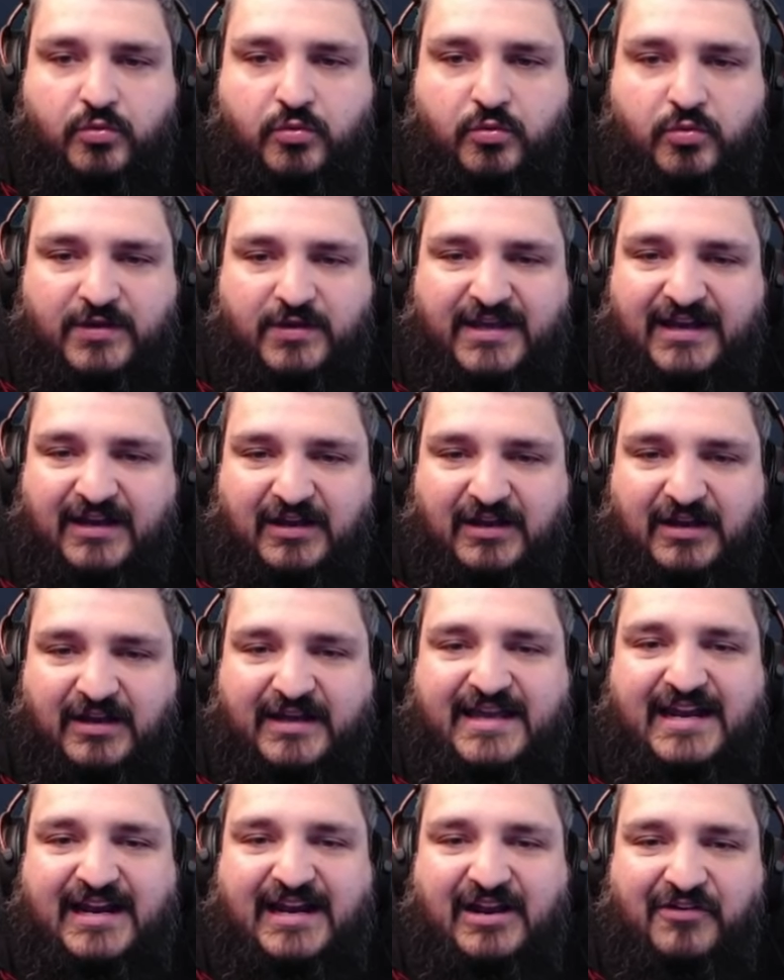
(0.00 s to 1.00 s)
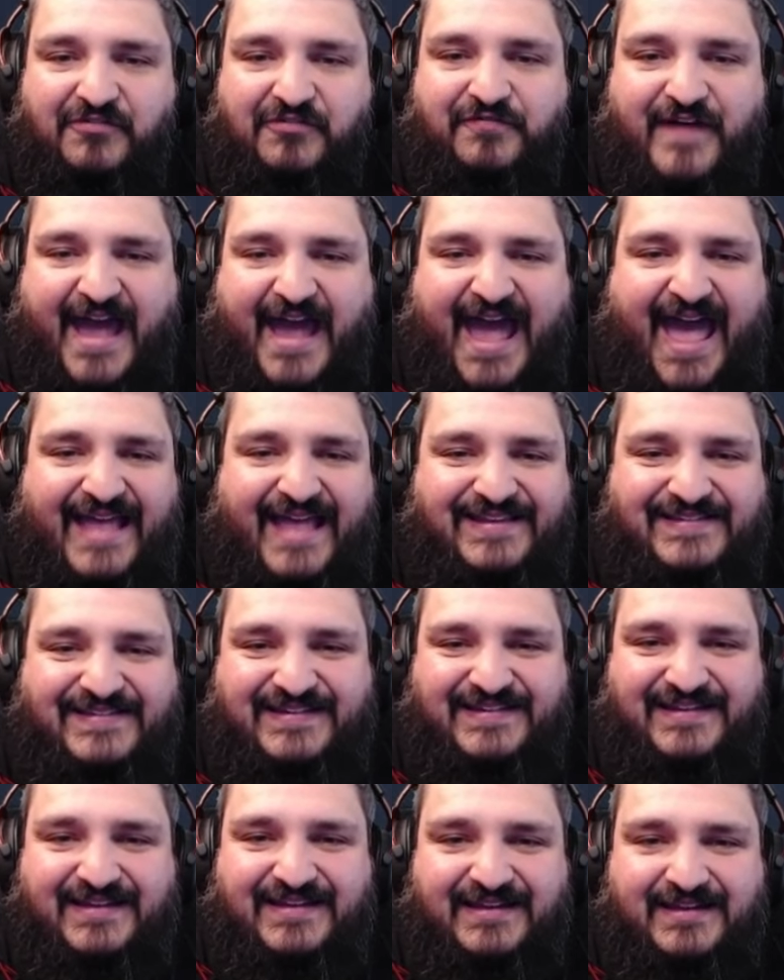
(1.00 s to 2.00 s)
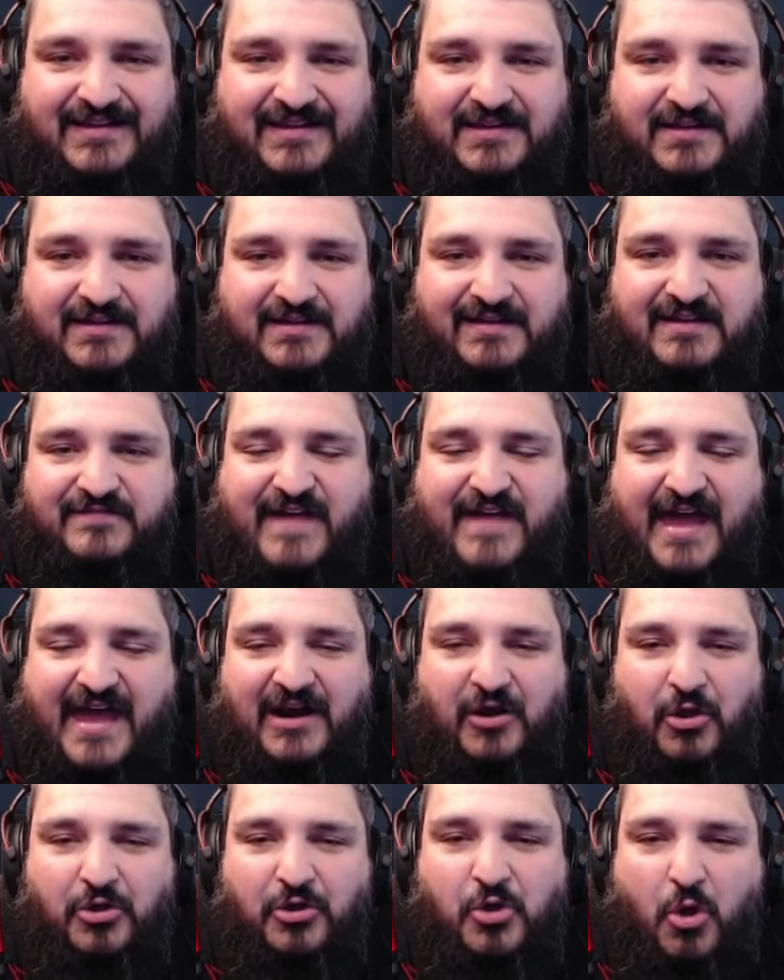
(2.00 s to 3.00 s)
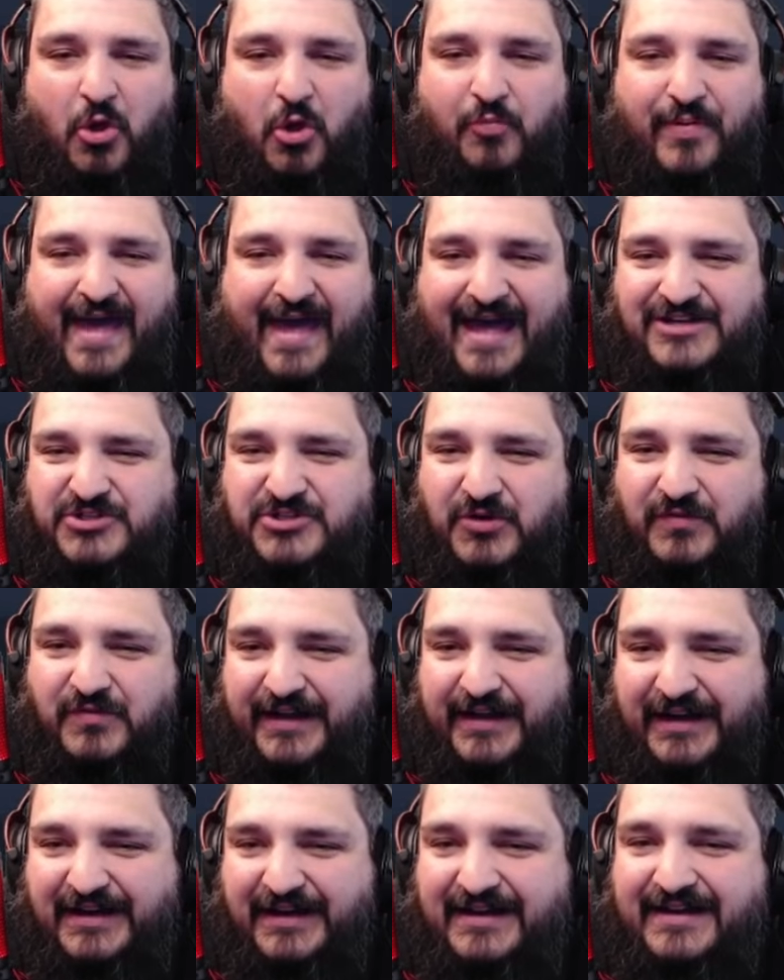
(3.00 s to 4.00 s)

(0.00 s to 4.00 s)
Get a little fast. Found a little cold patch over there.